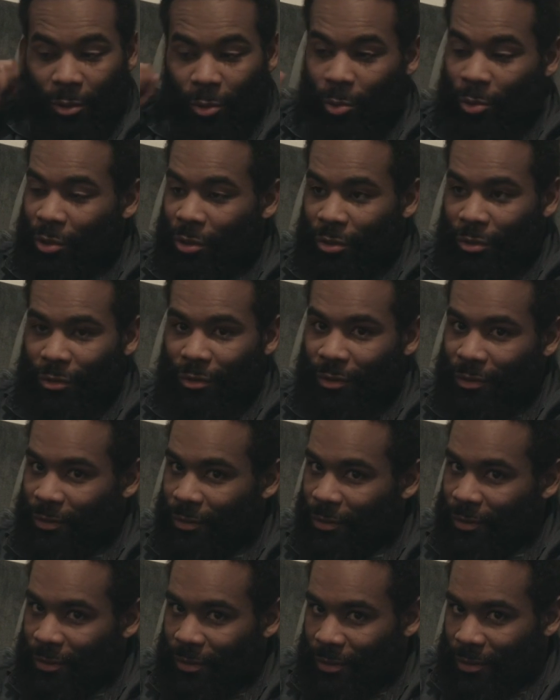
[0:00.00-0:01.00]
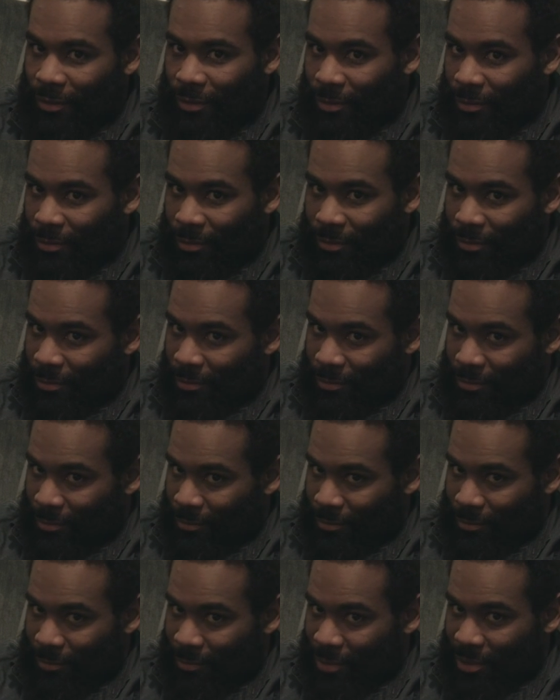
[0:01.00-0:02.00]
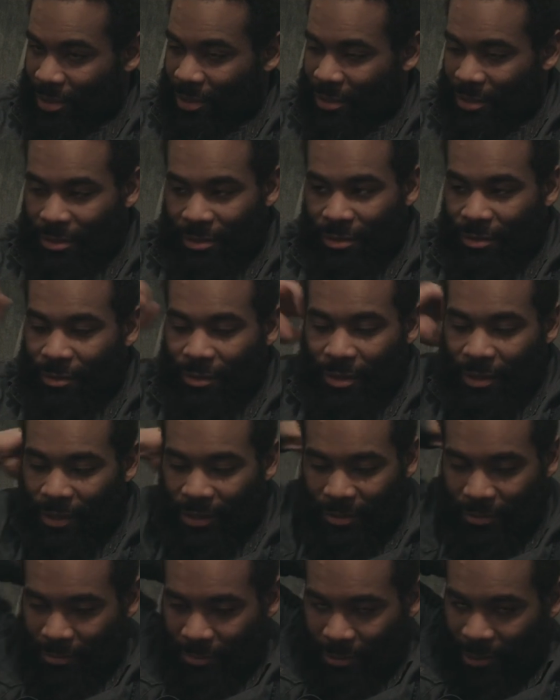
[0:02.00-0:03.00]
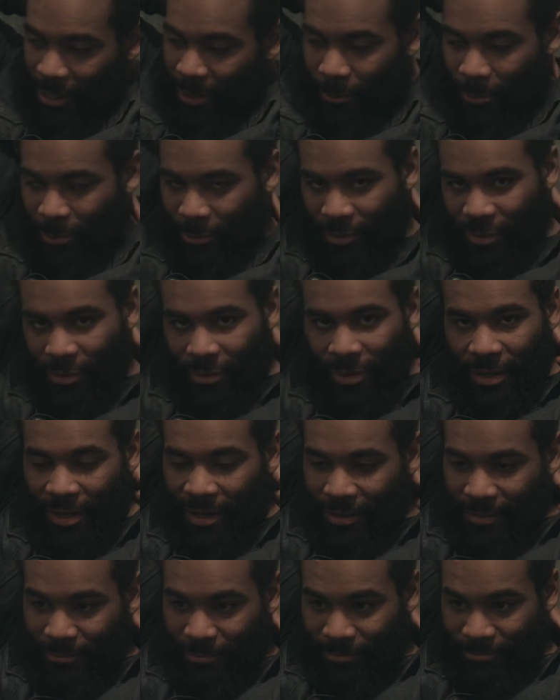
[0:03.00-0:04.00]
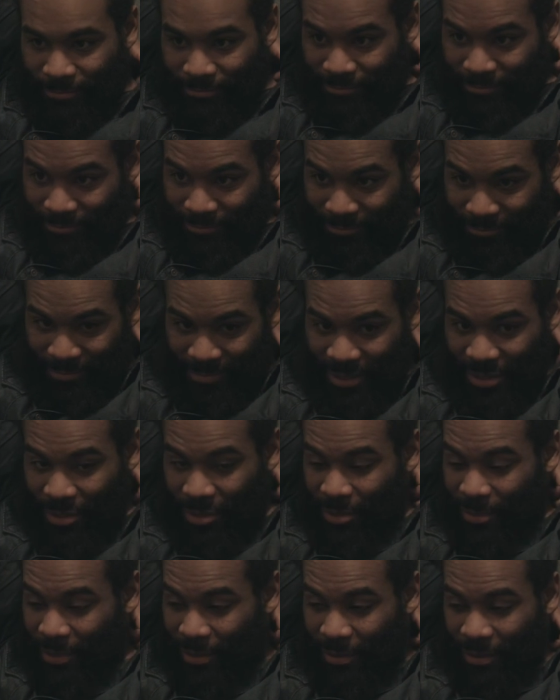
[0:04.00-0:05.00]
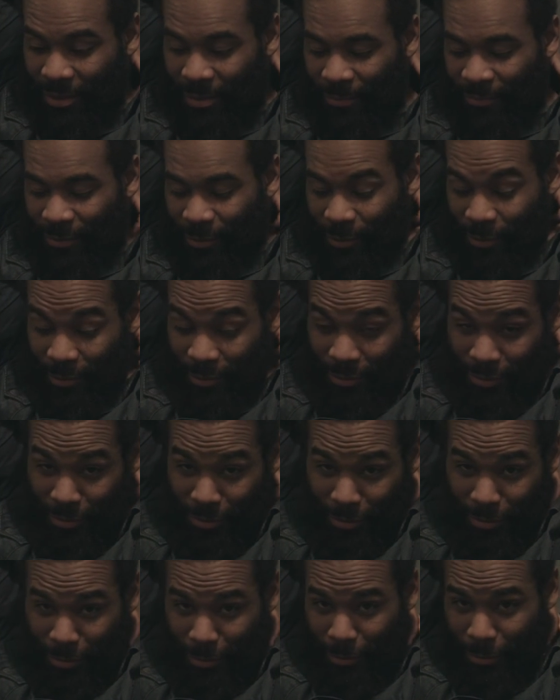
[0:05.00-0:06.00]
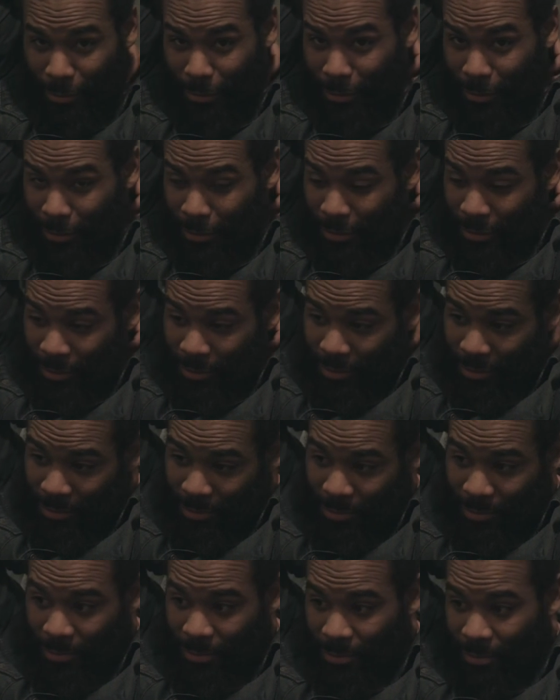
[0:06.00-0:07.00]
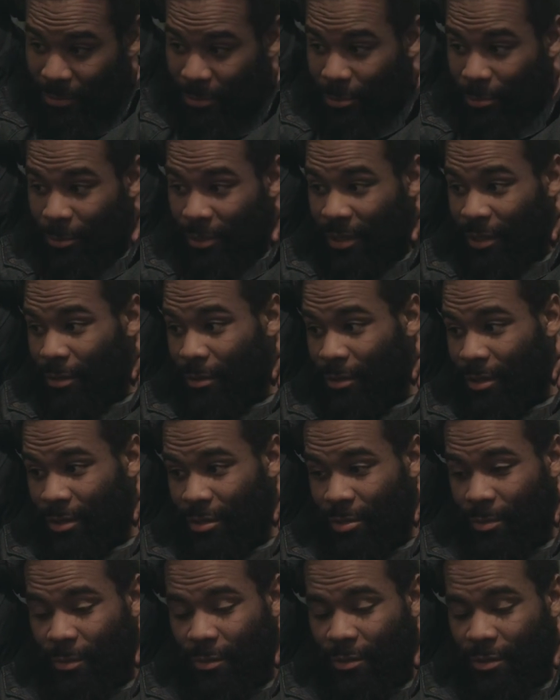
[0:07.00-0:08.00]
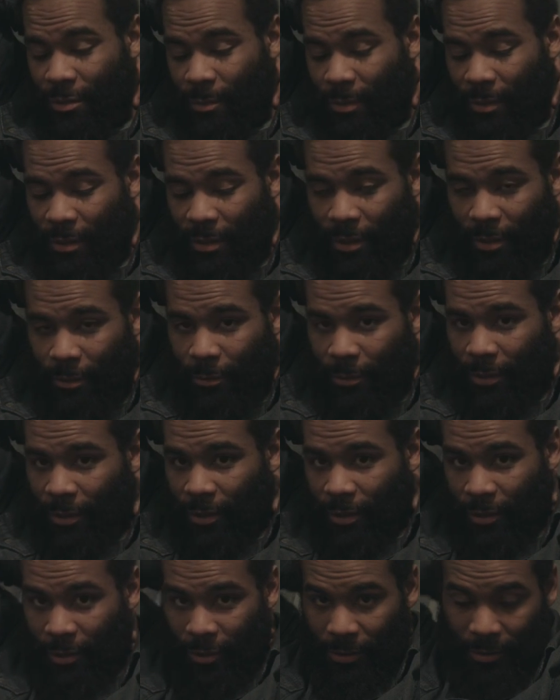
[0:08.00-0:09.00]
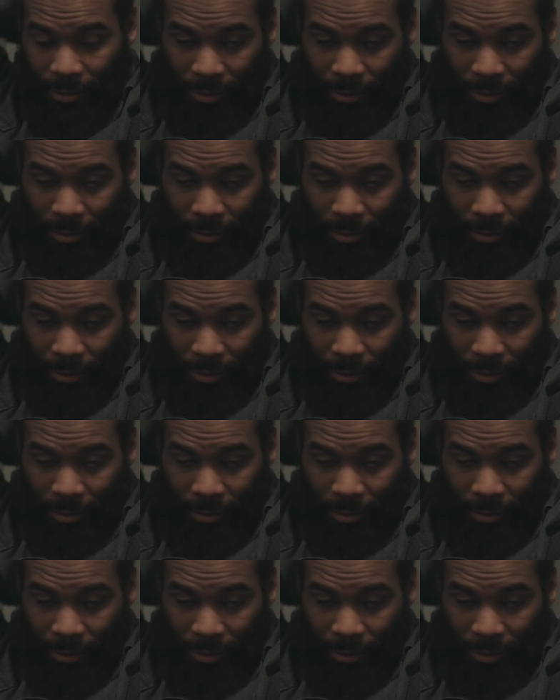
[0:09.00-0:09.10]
The world doesn't do that. They won't do that. It's all about them first. But we are not supposed to be that way.